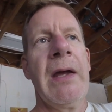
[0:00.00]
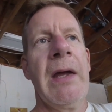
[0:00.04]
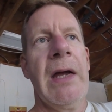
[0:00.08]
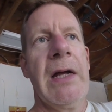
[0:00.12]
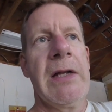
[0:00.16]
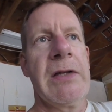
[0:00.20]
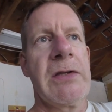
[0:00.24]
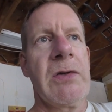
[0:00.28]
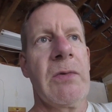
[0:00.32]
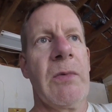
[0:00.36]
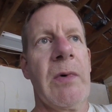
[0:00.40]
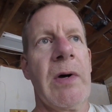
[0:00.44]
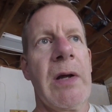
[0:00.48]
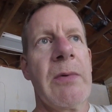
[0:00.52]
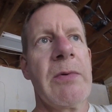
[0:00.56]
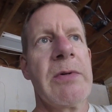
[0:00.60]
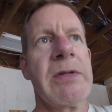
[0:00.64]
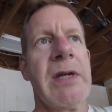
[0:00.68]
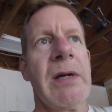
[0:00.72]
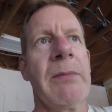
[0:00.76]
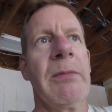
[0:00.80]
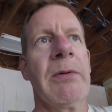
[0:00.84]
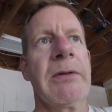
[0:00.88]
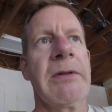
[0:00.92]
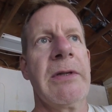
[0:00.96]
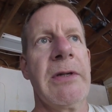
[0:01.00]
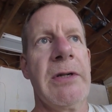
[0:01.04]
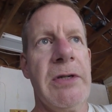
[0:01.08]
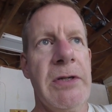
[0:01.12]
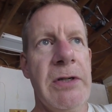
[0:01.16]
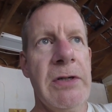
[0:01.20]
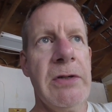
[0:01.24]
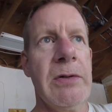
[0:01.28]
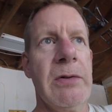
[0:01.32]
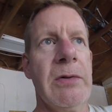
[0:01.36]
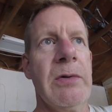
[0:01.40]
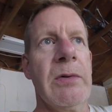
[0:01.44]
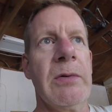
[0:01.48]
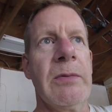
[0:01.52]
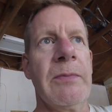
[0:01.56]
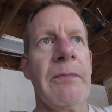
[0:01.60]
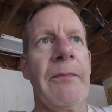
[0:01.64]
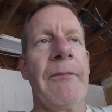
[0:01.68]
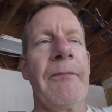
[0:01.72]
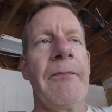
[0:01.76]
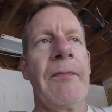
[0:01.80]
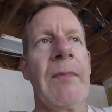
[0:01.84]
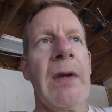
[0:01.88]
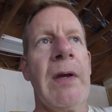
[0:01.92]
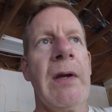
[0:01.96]
And so what I was able to do
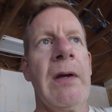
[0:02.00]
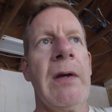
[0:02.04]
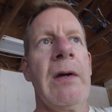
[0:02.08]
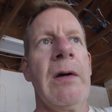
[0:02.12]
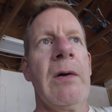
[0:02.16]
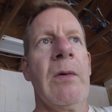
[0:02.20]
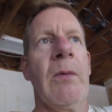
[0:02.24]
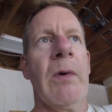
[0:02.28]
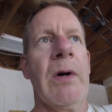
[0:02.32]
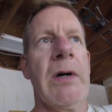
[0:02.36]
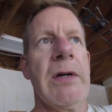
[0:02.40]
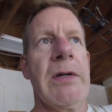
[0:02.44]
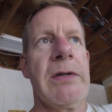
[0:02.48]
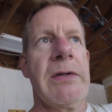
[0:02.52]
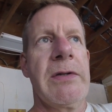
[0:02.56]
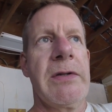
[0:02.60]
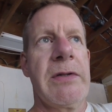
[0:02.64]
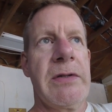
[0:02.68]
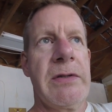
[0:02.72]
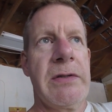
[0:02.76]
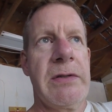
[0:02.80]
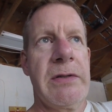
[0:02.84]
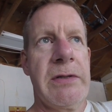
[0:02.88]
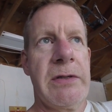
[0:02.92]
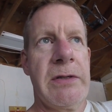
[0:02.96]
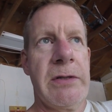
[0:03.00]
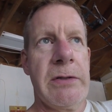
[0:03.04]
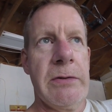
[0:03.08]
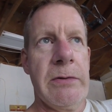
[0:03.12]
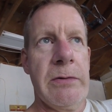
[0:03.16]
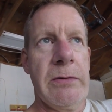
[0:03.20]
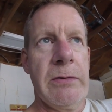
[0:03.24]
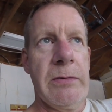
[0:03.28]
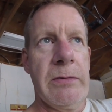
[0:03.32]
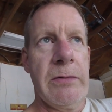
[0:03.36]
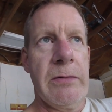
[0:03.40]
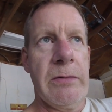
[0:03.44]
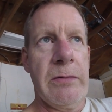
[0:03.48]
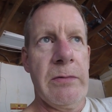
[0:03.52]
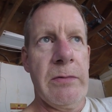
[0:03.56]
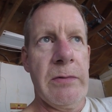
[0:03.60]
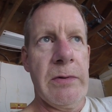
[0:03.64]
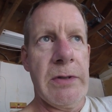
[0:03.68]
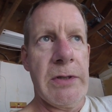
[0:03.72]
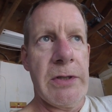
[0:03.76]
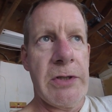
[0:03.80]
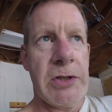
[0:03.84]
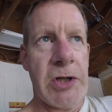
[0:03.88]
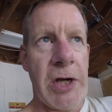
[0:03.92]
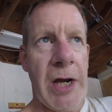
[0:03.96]
was to
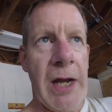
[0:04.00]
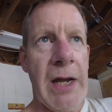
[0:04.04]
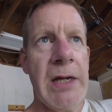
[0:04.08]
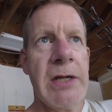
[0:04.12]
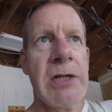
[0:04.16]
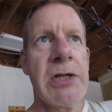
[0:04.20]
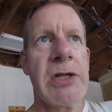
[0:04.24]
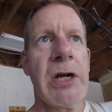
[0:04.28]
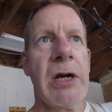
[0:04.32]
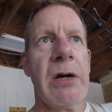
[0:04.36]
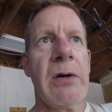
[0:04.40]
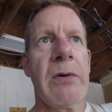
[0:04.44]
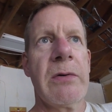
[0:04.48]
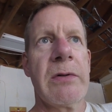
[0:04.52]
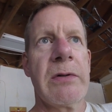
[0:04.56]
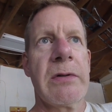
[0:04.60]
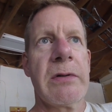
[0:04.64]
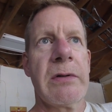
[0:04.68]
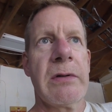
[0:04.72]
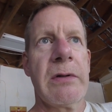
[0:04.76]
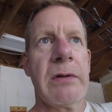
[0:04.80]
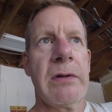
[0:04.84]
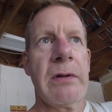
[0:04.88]
change out